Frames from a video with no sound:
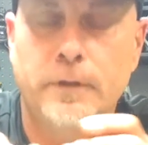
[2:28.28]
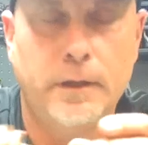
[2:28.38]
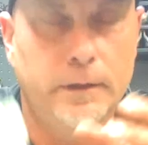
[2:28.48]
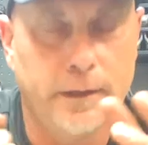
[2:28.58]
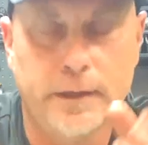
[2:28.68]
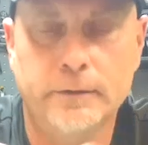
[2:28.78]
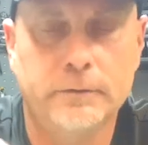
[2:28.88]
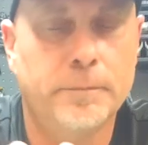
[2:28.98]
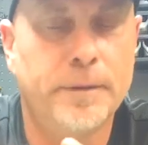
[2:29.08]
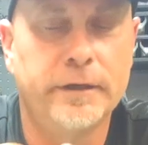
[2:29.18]
And again,
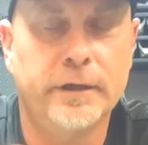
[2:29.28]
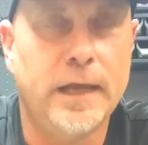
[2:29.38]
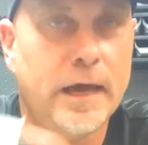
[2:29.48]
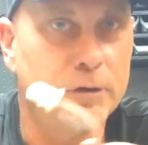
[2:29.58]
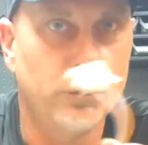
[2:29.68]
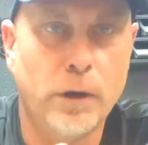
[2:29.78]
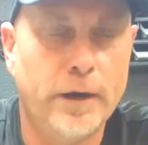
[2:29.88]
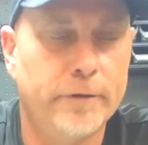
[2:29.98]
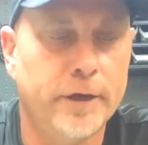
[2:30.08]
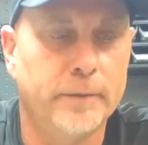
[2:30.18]
depending on how you
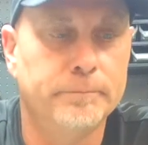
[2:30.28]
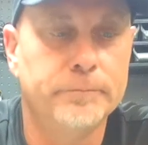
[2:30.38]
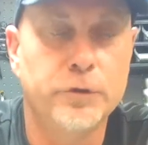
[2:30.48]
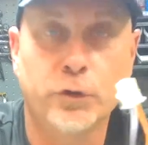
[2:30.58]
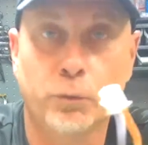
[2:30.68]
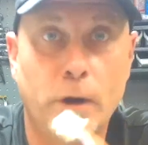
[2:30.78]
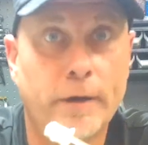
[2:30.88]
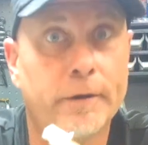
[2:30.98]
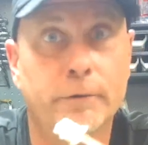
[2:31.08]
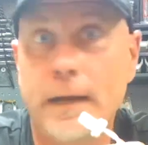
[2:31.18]
wire it up, you can
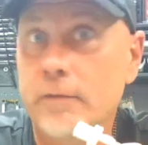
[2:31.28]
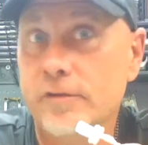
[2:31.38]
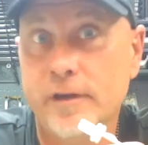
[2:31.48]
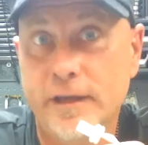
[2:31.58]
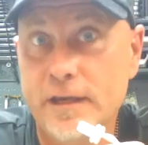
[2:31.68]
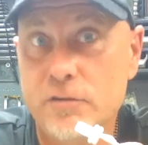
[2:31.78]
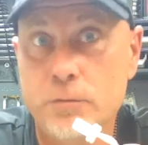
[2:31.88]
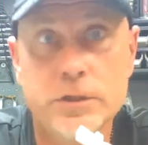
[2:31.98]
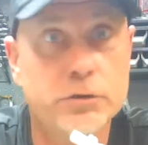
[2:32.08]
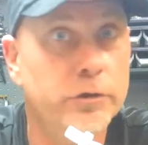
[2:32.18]
wire it grounds to the key
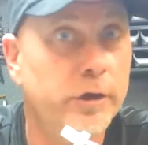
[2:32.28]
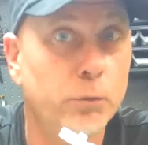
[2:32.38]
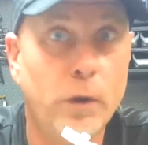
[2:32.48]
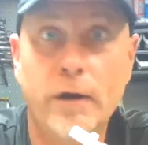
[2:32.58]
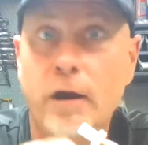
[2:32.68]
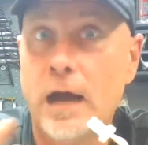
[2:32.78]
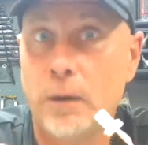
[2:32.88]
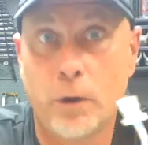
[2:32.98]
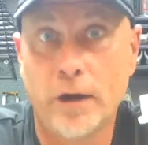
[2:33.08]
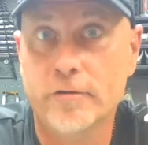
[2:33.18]
switch or you can wire hot
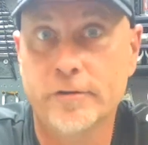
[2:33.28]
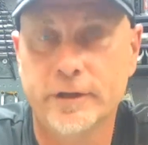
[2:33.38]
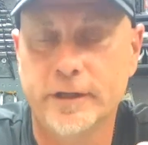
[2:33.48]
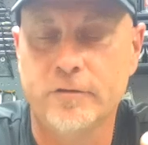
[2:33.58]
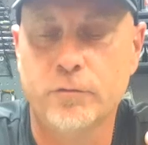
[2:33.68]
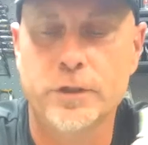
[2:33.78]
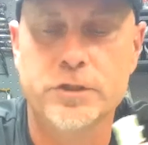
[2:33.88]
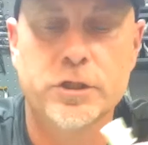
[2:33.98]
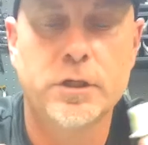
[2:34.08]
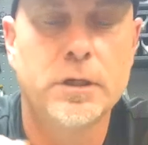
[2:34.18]
wires to the key
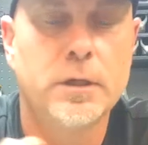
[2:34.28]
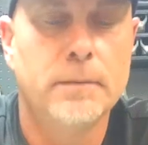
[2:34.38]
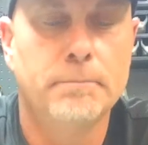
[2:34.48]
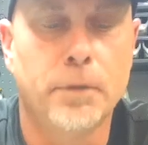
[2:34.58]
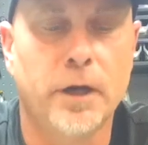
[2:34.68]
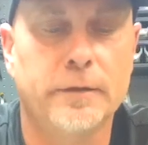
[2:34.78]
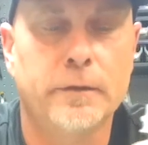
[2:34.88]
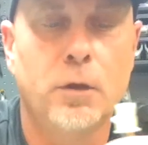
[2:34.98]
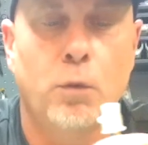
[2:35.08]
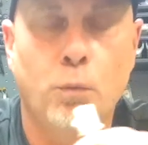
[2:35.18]
switch. But
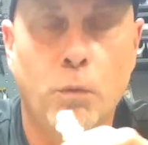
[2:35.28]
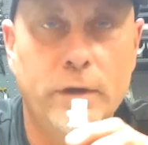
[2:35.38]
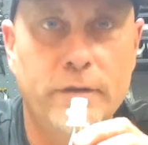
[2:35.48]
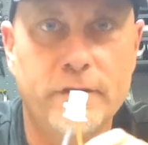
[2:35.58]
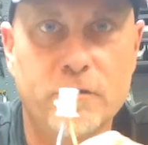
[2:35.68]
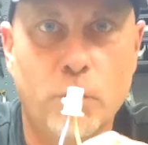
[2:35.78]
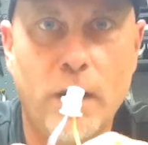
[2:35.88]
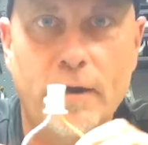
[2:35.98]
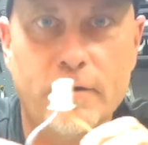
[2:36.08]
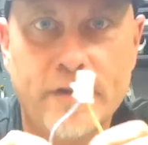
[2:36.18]
one of these
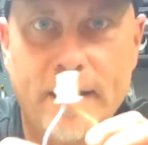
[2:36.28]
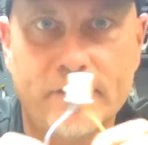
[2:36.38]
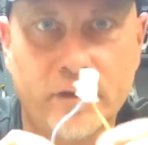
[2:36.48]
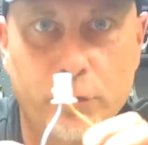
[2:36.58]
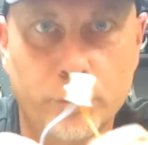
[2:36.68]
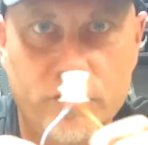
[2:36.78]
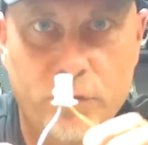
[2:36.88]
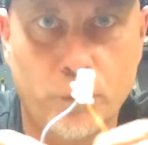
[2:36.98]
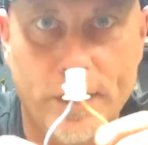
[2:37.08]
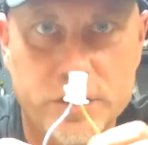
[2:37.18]
wires has to go to a
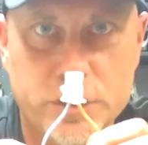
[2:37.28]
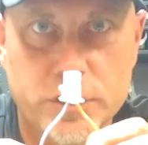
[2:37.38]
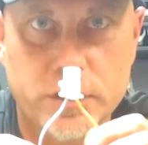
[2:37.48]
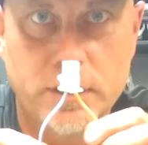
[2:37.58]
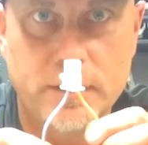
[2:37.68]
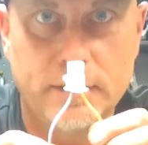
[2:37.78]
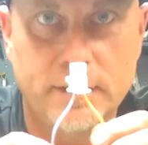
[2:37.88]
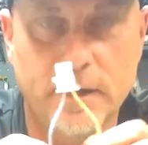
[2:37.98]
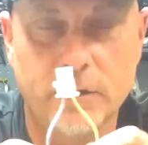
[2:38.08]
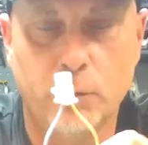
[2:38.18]
switch.
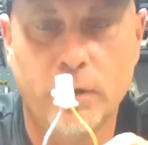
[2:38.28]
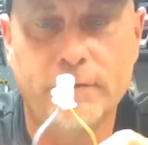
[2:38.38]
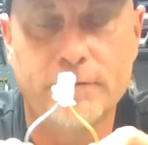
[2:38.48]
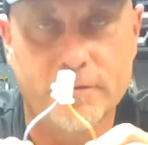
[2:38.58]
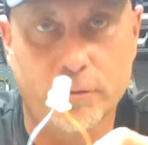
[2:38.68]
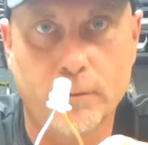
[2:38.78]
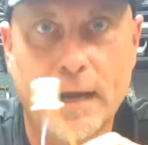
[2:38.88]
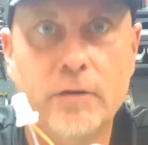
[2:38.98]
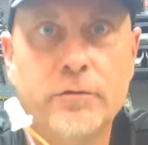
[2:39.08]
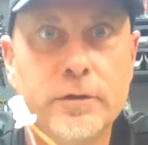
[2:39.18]
The other one, if it's a
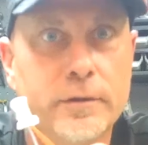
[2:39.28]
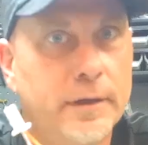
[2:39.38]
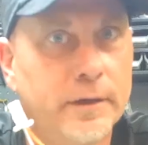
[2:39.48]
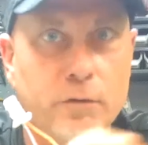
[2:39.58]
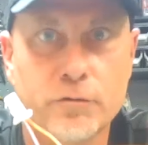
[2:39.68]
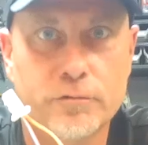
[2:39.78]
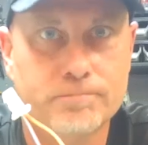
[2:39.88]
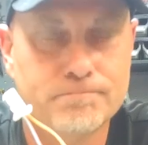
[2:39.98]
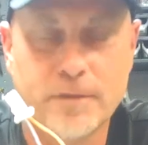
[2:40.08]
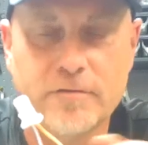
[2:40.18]
ground, it goes,
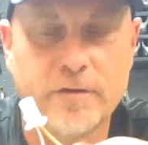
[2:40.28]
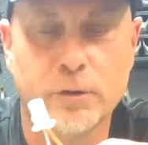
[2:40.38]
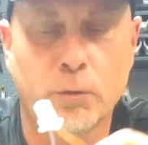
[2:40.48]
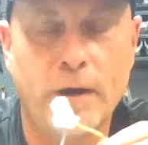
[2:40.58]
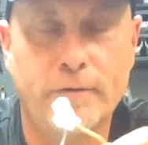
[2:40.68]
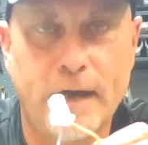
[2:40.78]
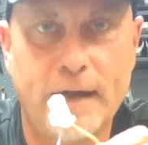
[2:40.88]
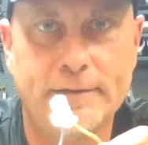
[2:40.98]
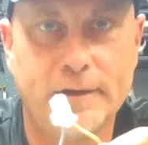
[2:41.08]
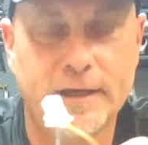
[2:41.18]
let's say you're wiring the
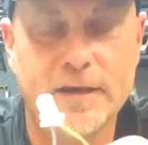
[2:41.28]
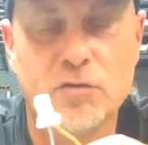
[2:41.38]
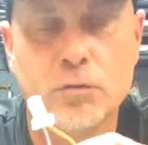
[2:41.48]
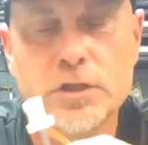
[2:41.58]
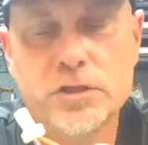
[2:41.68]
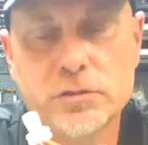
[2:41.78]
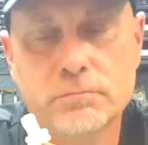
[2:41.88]
hot to the key switch,